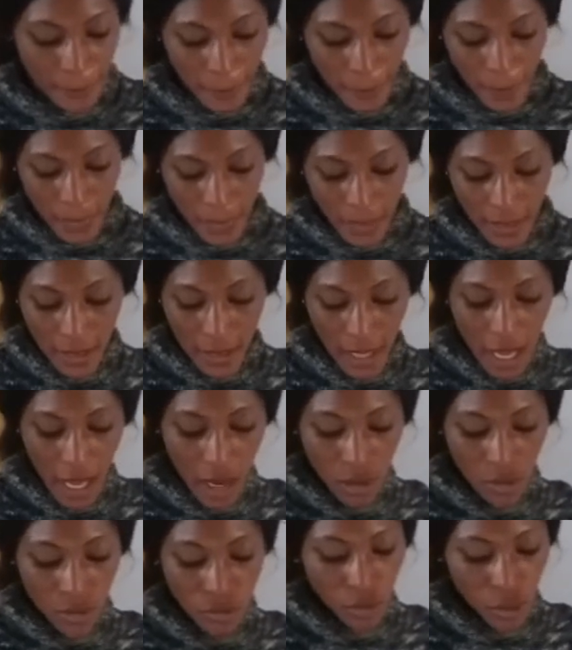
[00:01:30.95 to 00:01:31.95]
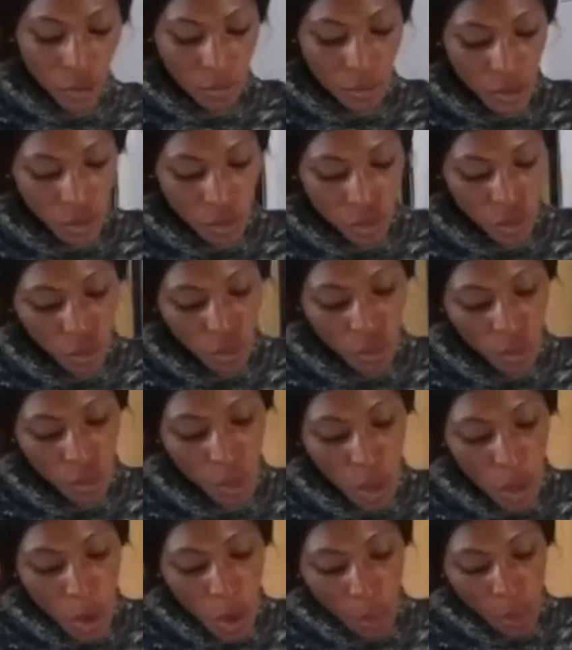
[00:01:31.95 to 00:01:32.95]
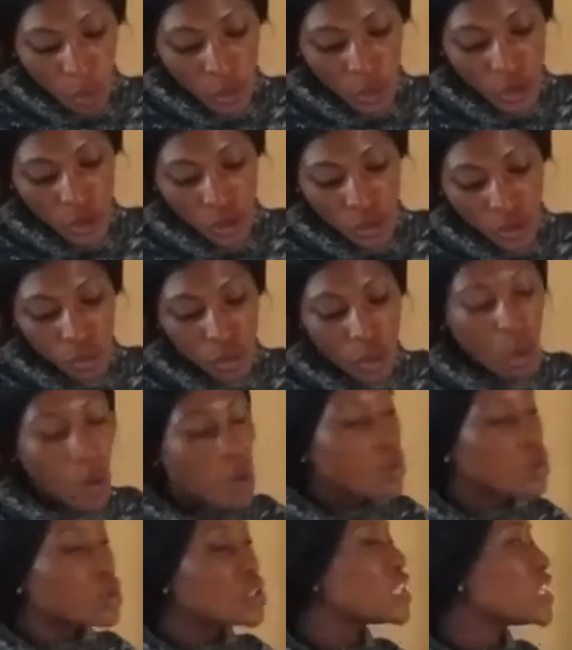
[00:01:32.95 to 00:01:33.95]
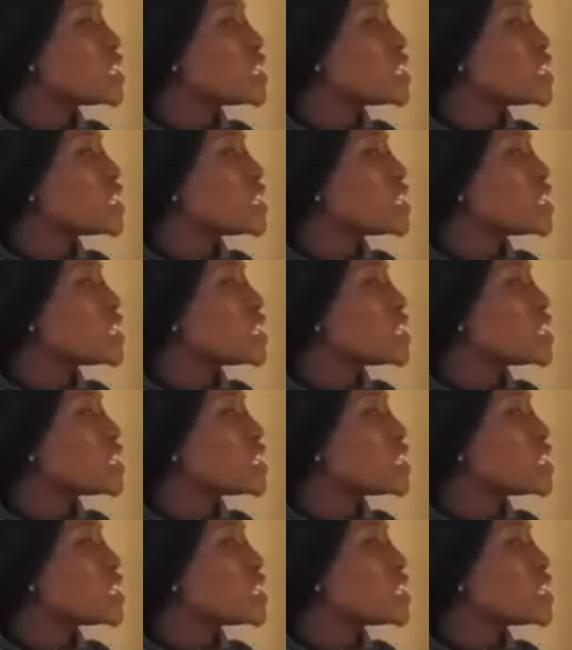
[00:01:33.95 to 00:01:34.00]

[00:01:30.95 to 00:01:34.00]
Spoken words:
Now, number two, we should only